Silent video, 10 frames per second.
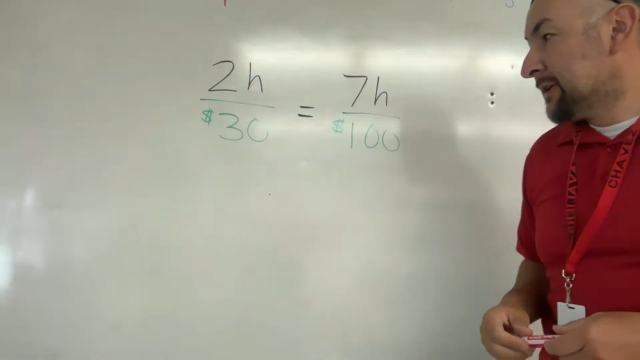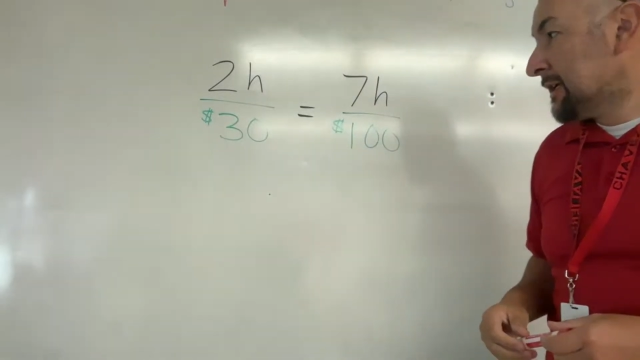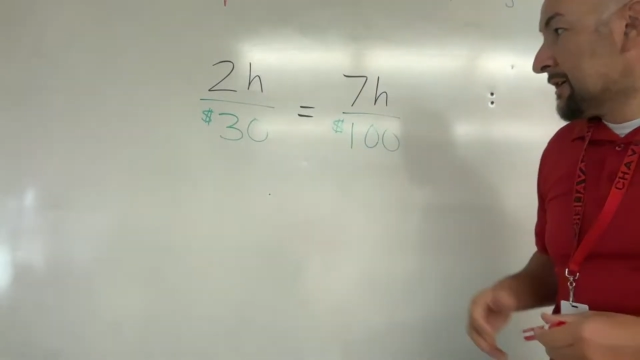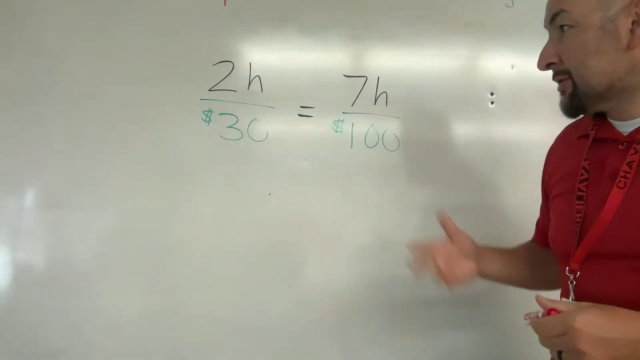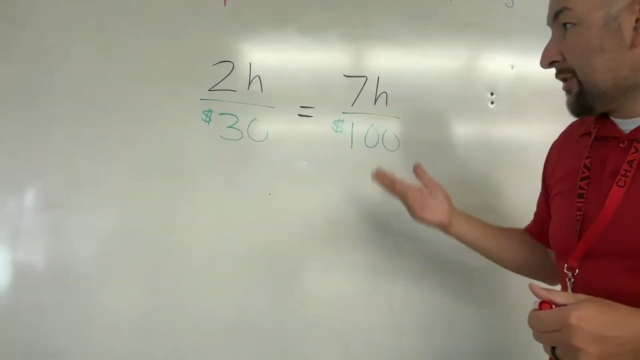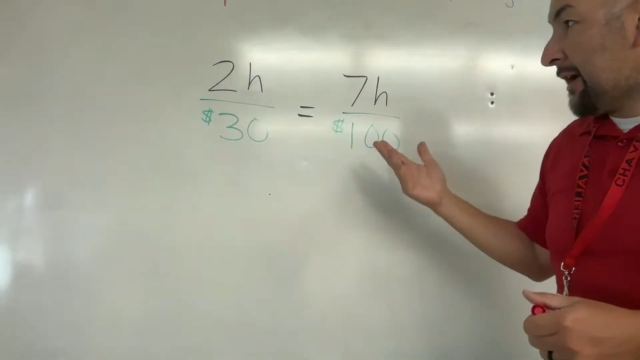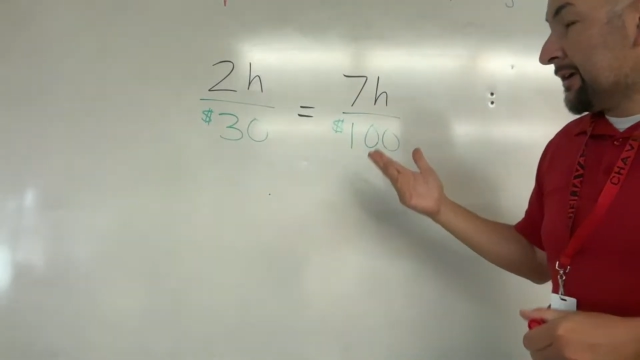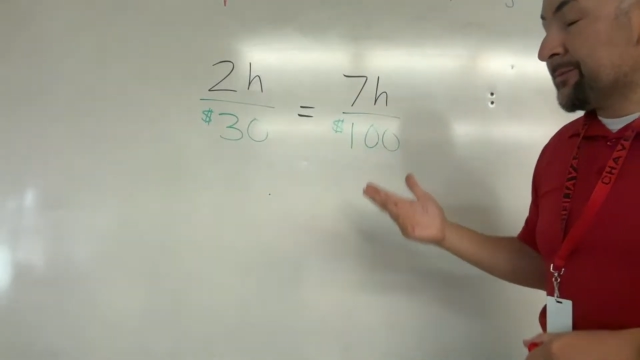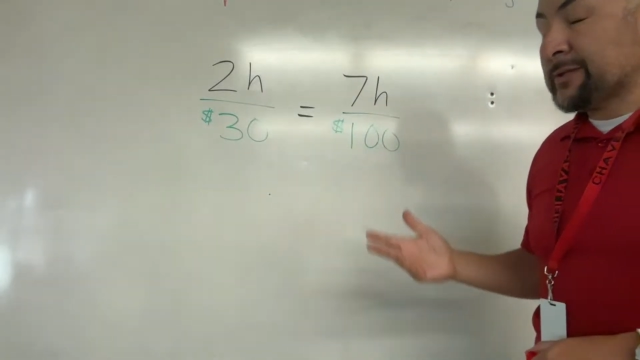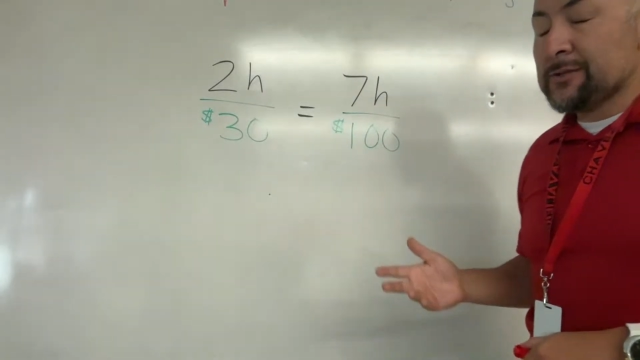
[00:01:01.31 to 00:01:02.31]
So how do
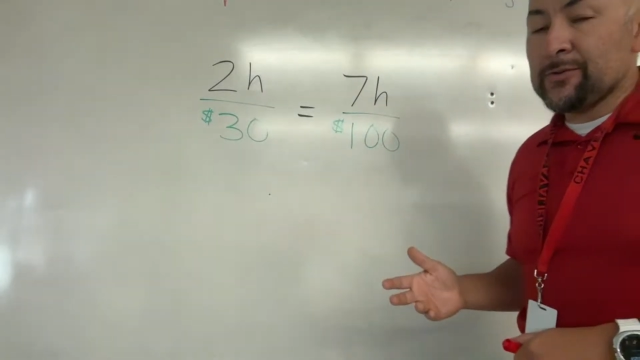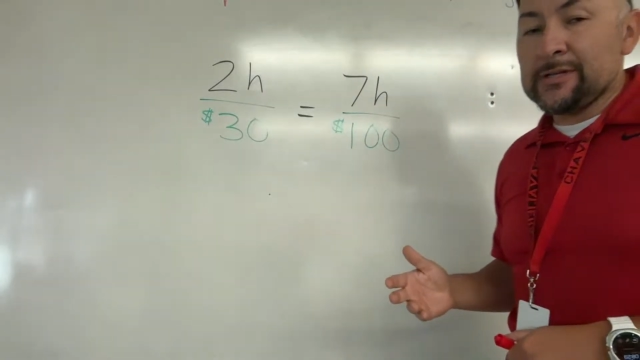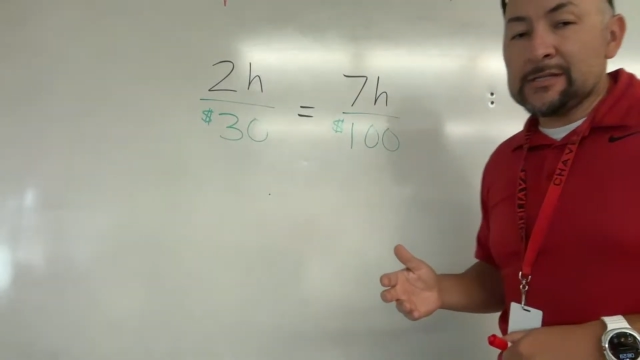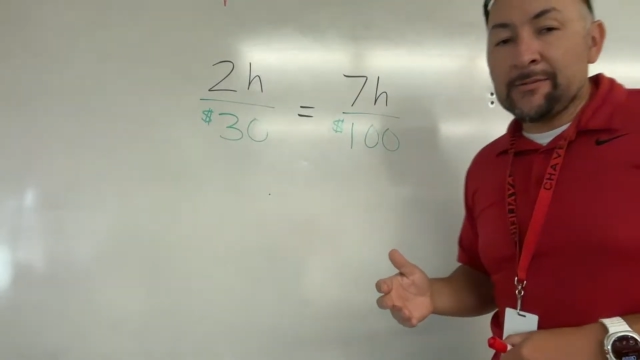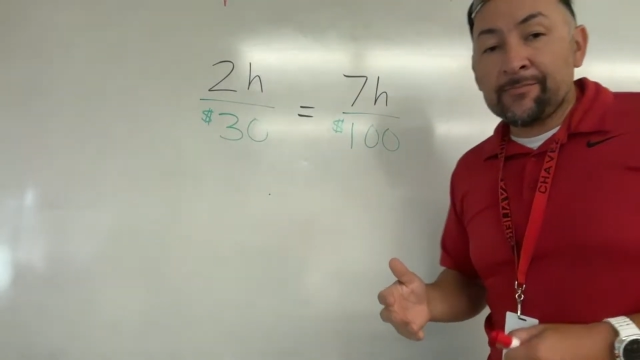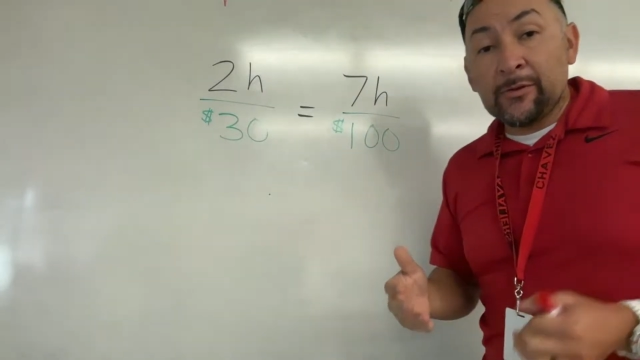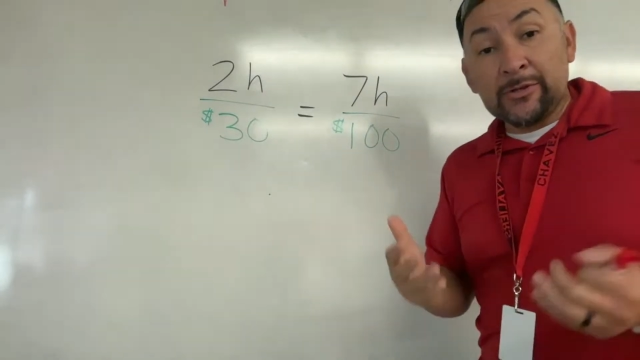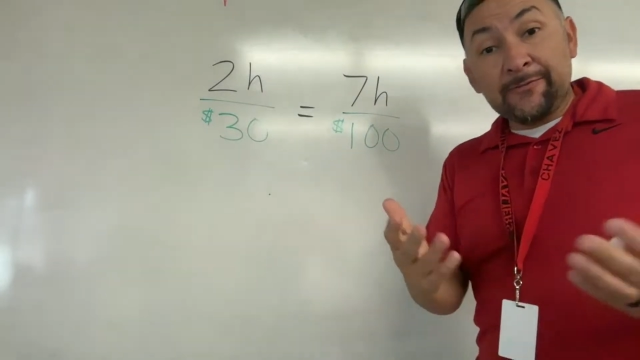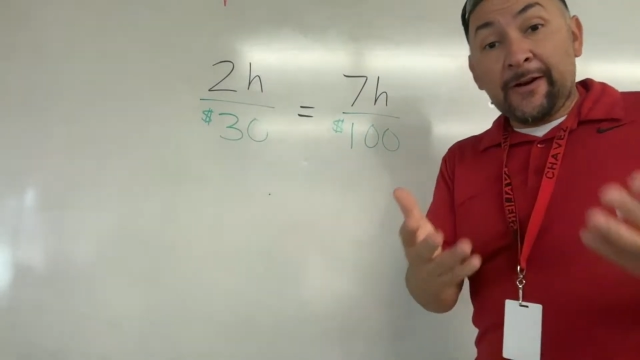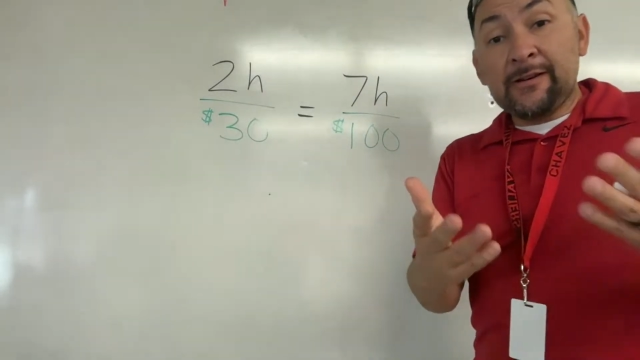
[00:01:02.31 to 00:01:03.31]
we do this? Well, it's
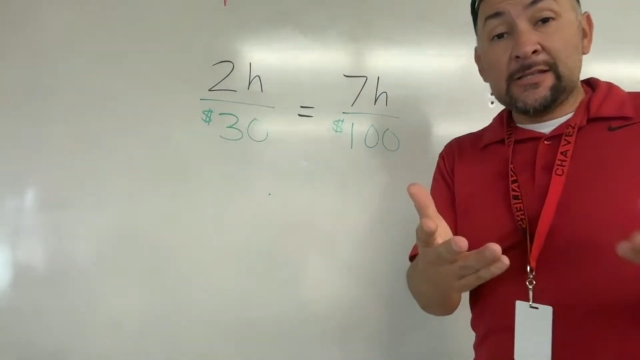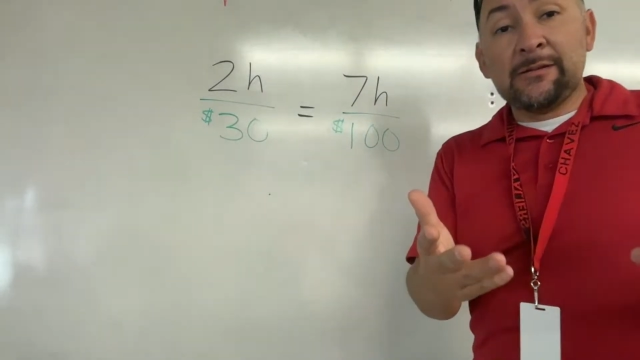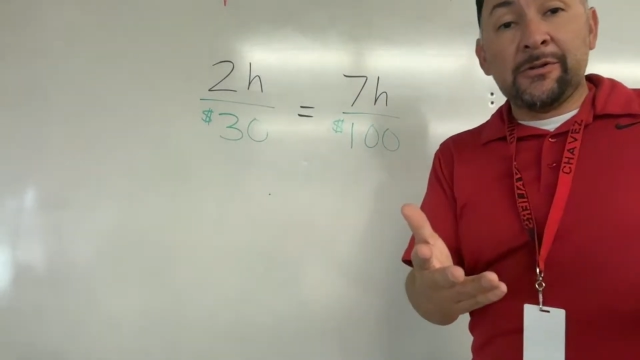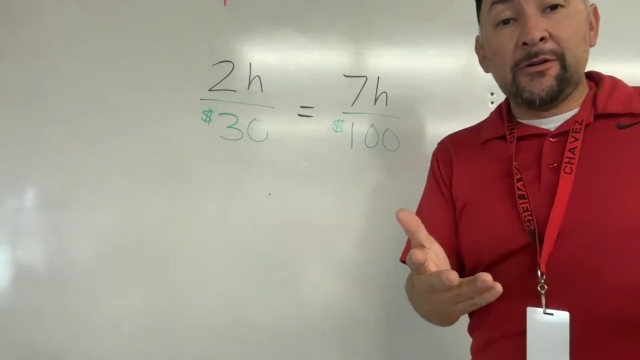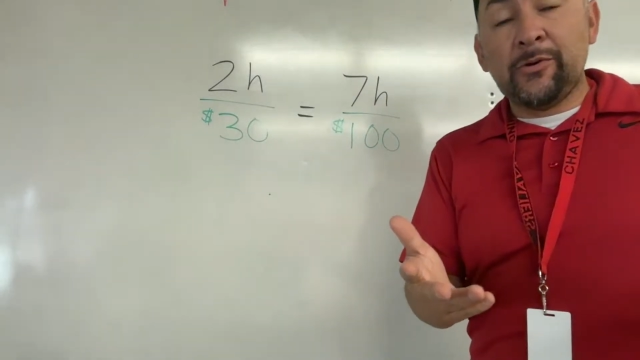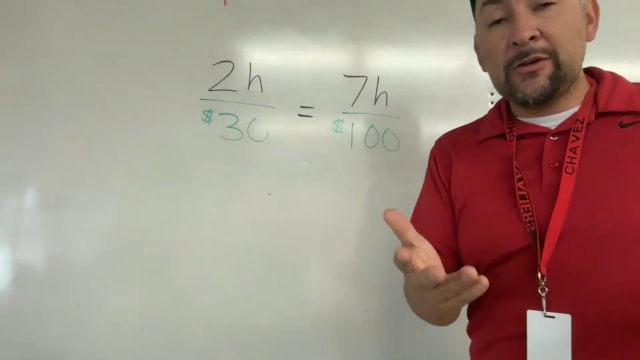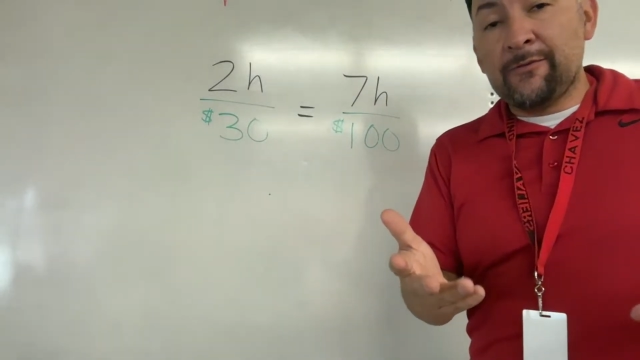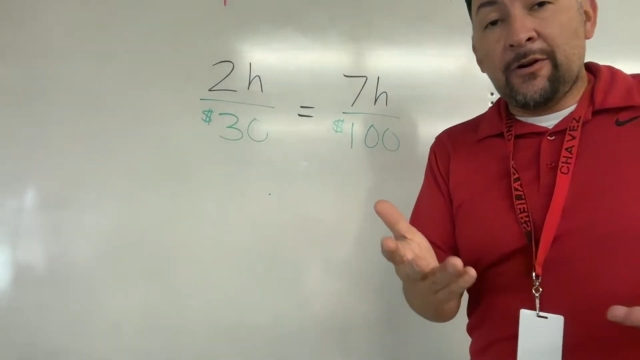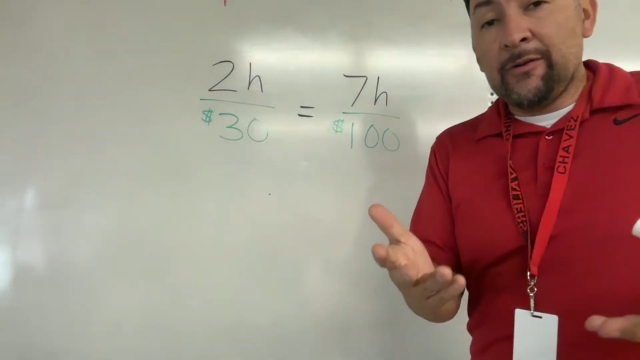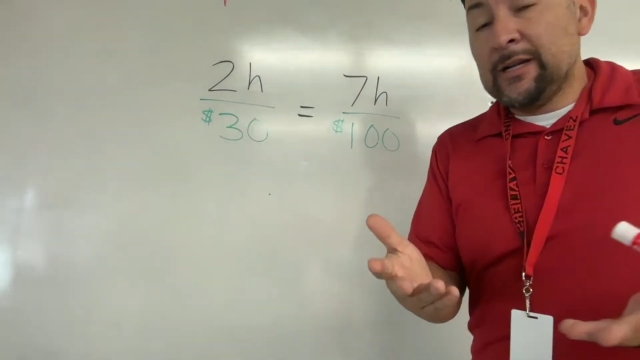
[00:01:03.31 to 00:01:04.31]
very similar to what you've
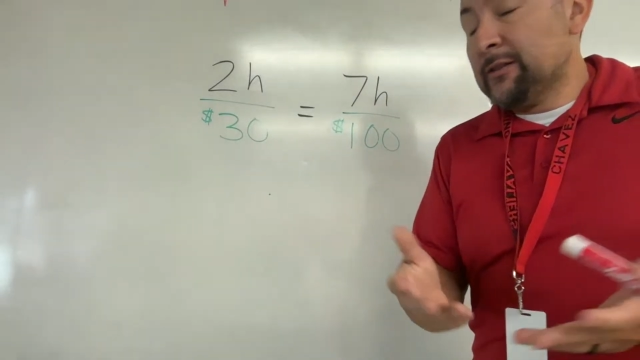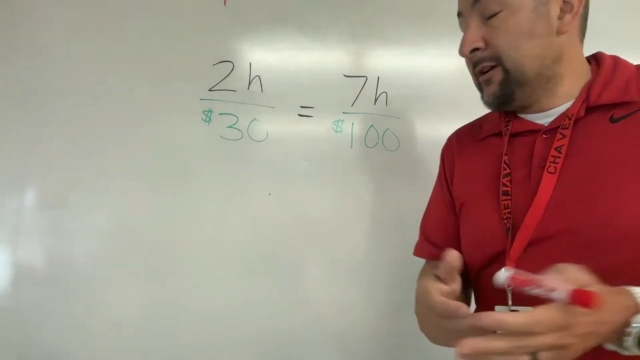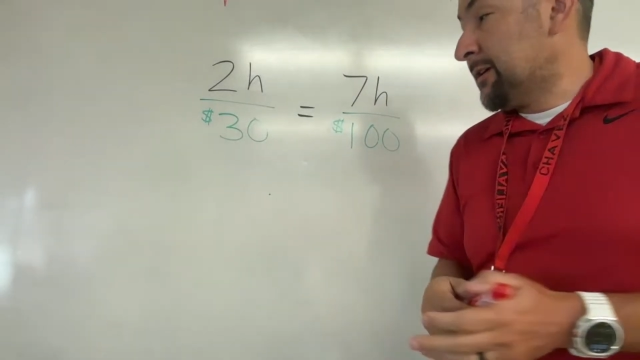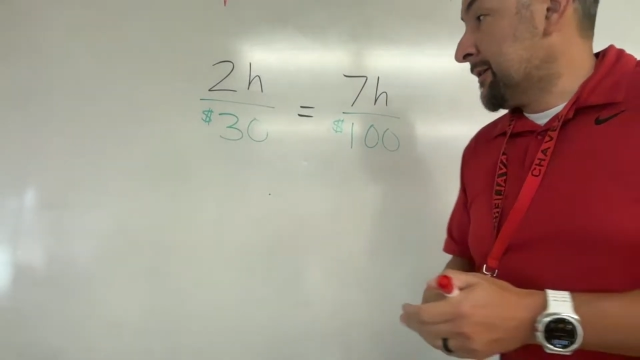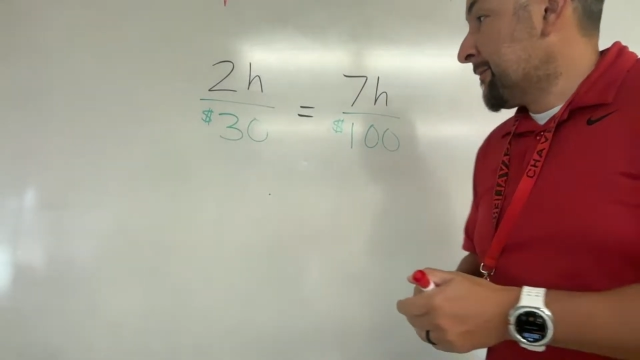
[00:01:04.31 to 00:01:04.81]
already learned.